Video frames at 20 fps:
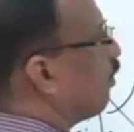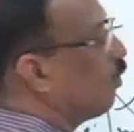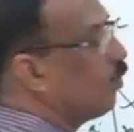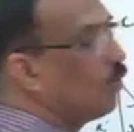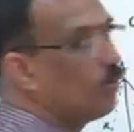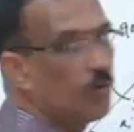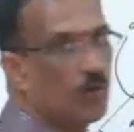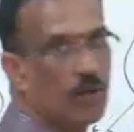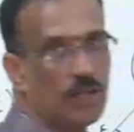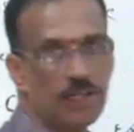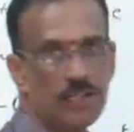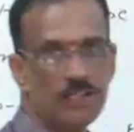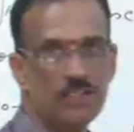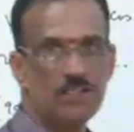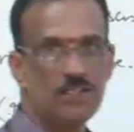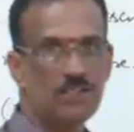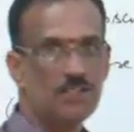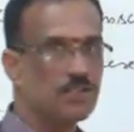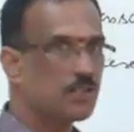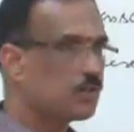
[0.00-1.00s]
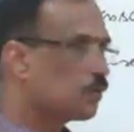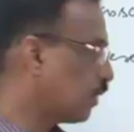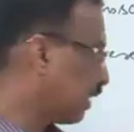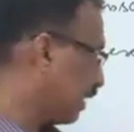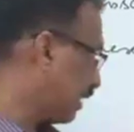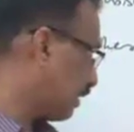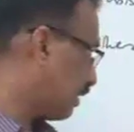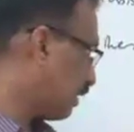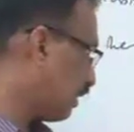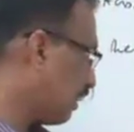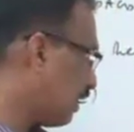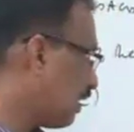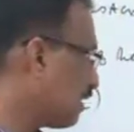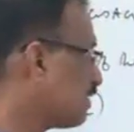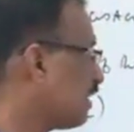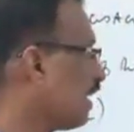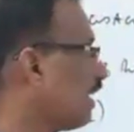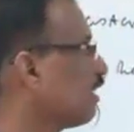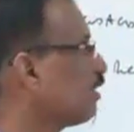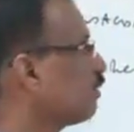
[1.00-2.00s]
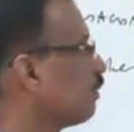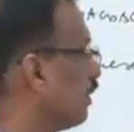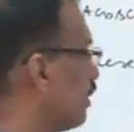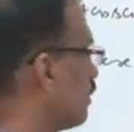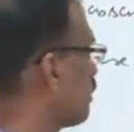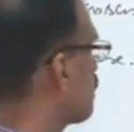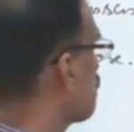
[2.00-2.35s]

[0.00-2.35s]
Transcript: OH square is equal